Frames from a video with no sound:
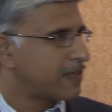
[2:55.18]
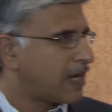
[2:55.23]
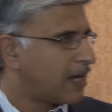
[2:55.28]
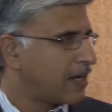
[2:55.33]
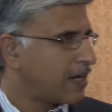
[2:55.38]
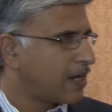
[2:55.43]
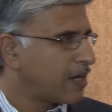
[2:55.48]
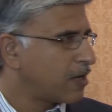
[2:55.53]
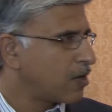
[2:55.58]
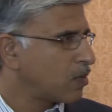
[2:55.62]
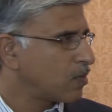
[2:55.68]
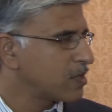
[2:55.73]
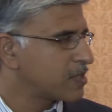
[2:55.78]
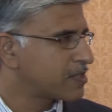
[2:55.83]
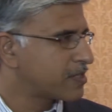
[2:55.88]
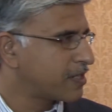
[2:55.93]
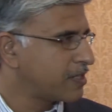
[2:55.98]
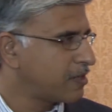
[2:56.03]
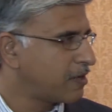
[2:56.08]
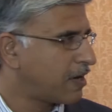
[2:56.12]
I, I always
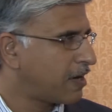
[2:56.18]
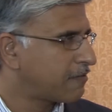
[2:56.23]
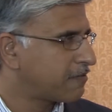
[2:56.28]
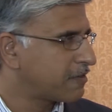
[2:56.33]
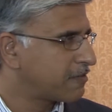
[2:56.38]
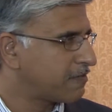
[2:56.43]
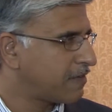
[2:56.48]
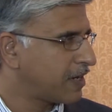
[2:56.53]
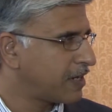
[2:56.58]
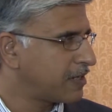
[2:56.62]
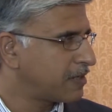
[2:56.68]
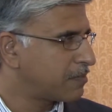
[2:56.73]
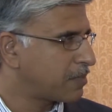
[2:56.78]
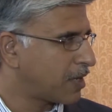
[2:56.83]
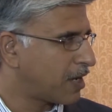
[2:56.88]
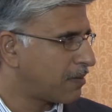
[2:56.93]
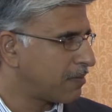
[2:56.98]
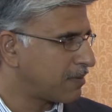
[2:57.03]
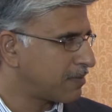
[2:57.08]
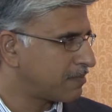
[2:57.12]
say you have to find the
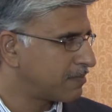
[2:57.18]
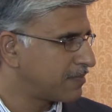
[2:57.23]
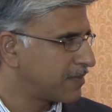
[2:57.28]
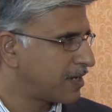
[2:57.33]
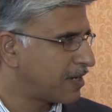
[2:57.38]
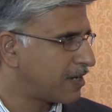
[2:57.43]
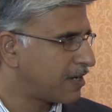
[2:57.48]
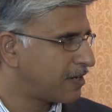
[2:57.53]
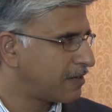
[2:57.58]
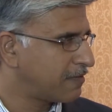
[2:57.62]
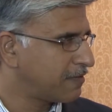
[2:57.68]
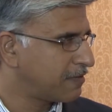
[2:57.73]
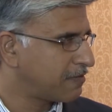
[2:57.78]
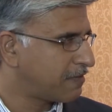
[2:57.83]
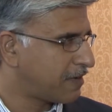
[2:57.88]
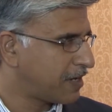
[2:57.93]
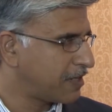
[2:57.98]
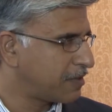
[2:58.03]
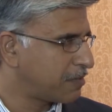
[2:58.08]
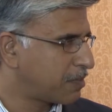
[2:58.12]
problem. Uh, if you
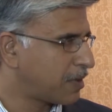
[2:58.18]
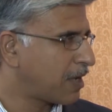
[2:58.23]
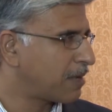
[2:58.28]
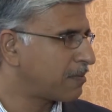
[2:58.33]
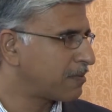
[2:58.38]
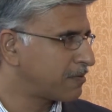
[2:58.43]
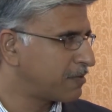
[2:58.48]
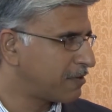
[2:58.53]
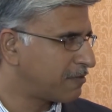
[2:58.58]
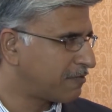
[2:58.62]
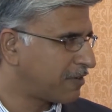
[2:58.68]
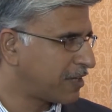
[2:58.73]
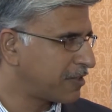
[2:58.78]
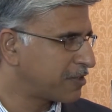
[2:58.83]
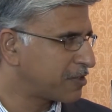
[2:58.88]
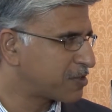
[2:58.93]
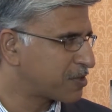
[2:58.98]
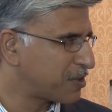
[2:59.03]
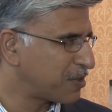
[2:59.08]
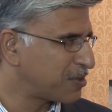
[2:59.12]
find the problem, you'll
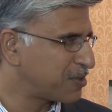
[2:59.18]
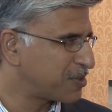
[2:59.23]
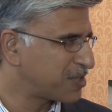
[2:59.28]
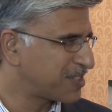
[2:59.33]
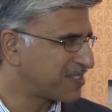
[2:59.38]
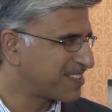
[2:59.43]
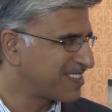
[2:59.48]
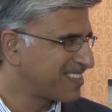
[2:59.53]
find the solution.